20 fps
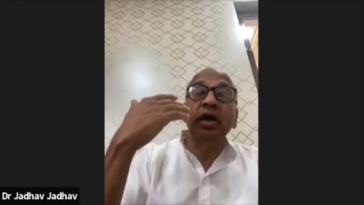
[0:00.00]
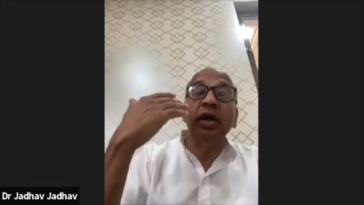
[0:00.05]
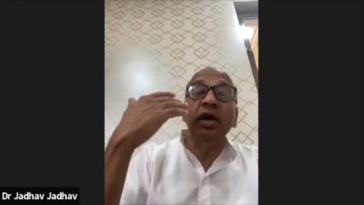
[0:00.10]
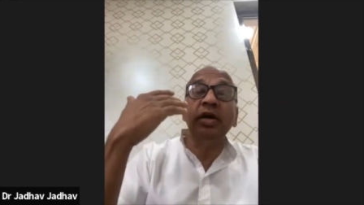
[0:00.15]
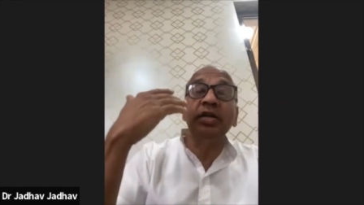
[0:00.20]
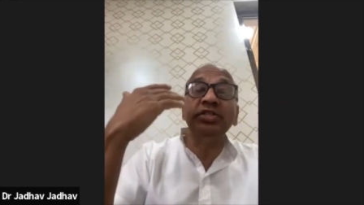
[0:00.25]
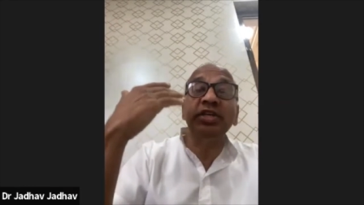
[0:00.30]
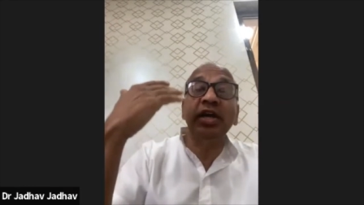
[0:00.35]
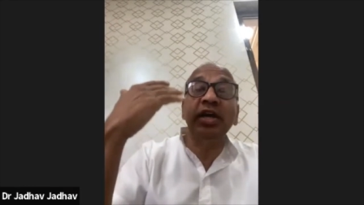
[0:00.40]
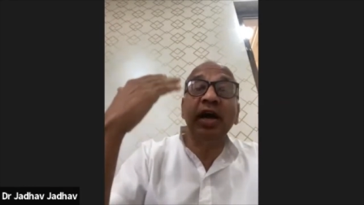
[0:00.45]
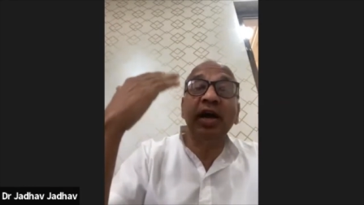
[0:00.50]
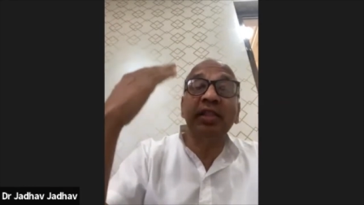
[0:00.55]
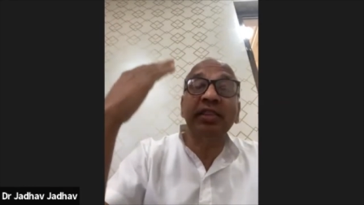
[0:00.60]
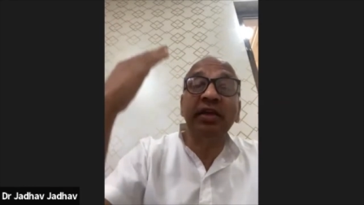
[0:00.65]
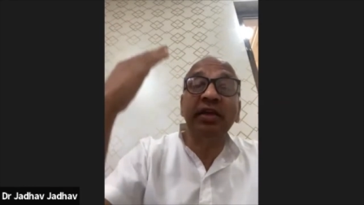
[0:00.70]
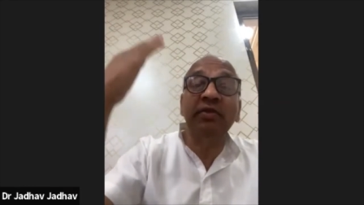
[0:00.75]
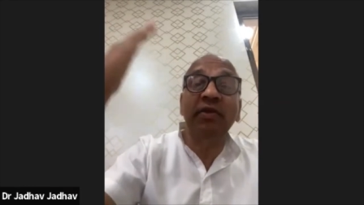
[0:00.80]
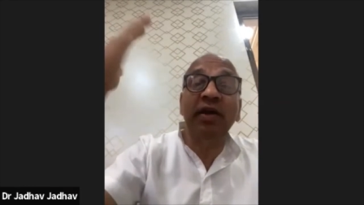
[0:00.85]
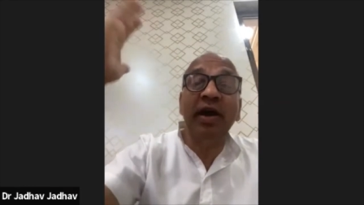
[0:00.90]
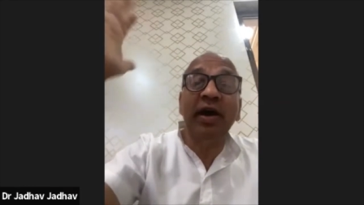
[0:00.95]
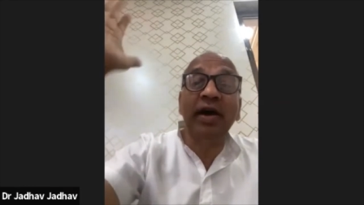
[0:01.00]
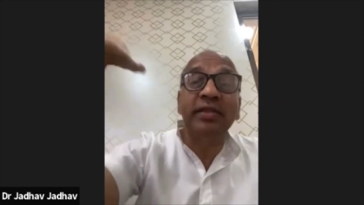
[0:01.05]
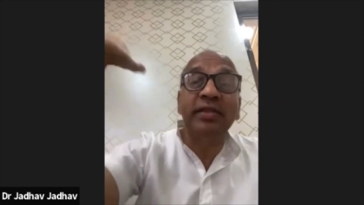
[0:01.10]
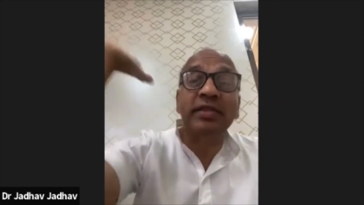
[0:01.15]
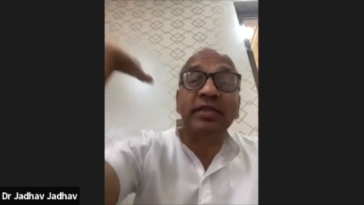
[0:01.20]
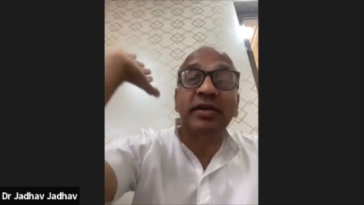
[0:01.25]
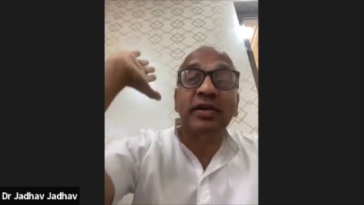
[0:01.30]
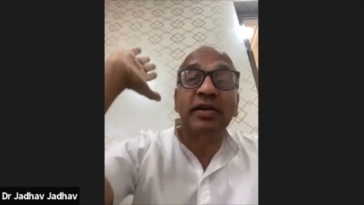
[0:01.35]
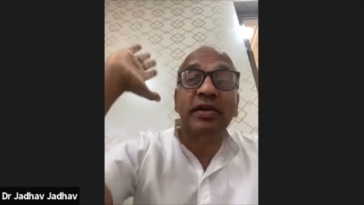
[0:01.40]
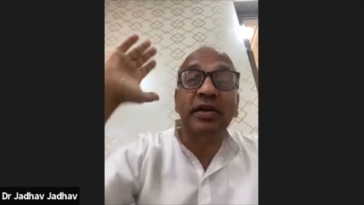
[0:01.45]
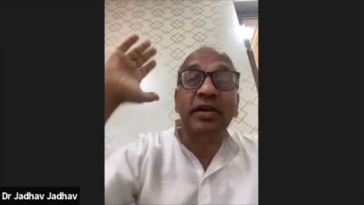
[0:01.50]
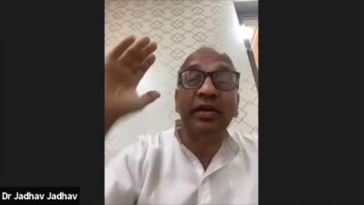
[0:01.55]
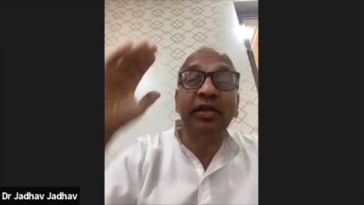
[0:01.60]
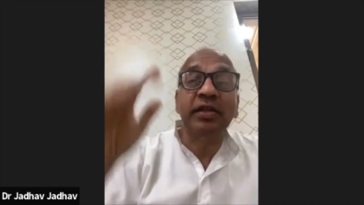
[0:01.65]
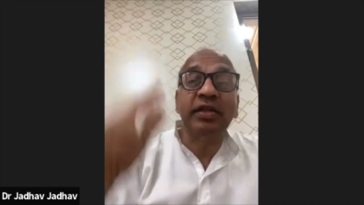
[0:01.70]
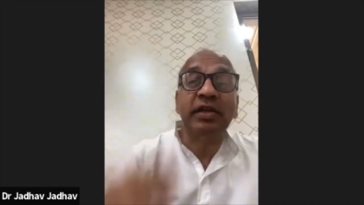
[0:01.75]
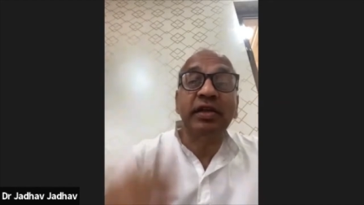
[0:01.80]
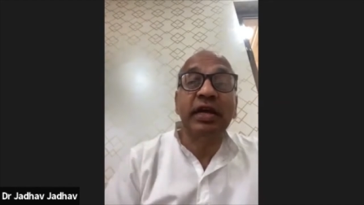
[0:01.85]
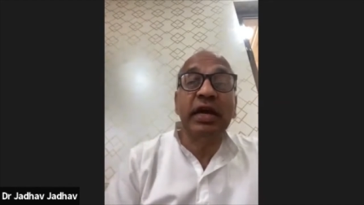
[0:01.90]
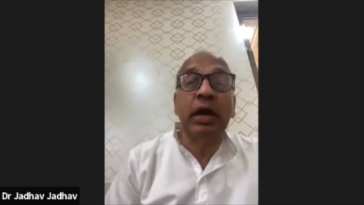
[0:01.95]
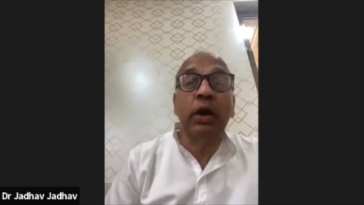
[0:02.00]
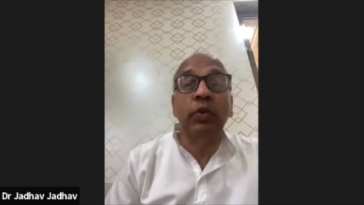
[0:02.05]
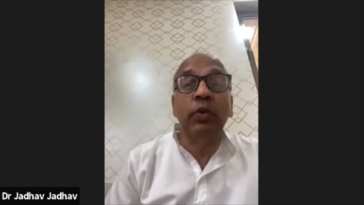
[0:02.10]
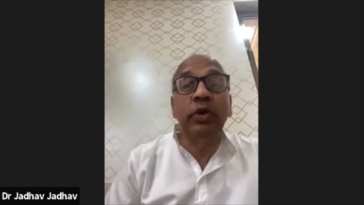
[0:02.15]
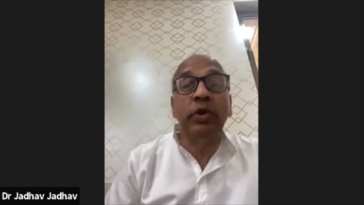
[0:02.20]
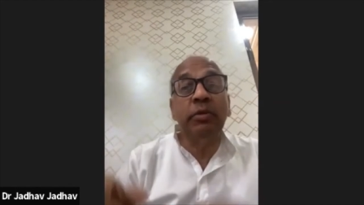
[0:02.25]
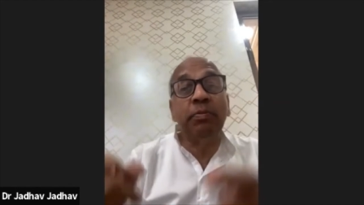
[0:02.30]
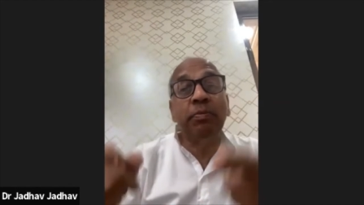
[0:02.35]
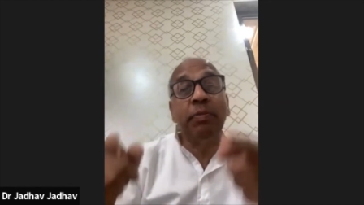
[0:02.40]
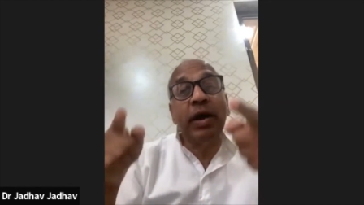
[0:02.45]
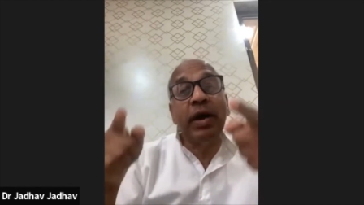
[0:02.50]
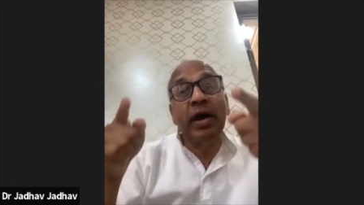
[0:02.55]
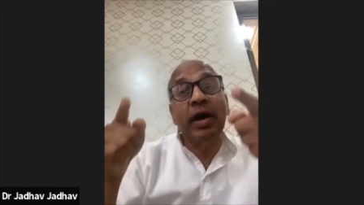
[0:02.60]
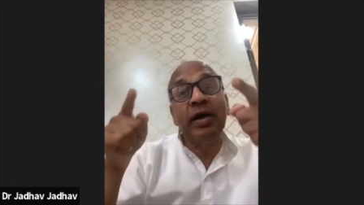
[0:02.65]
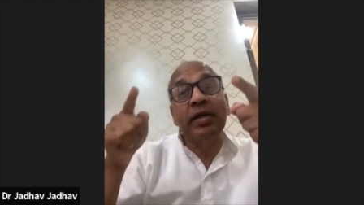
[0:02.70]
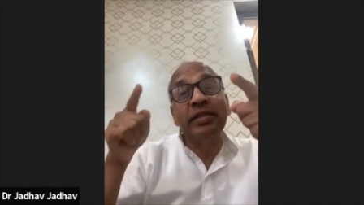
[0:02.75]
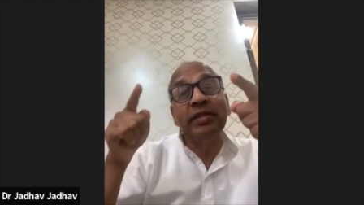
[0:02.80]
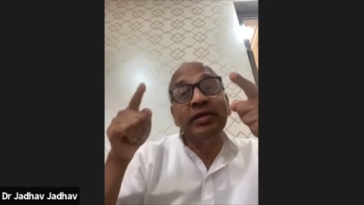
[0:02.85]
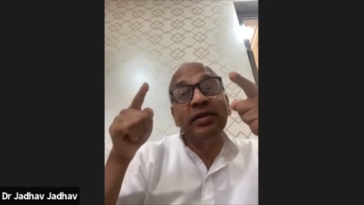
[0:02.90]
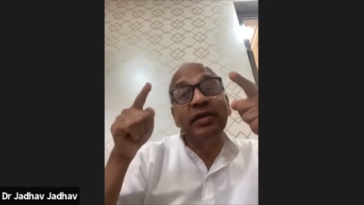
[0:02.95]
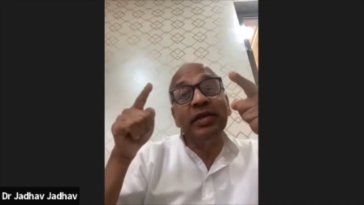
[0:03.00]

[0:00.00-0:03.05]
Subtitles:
Ajatavada, Gaudapada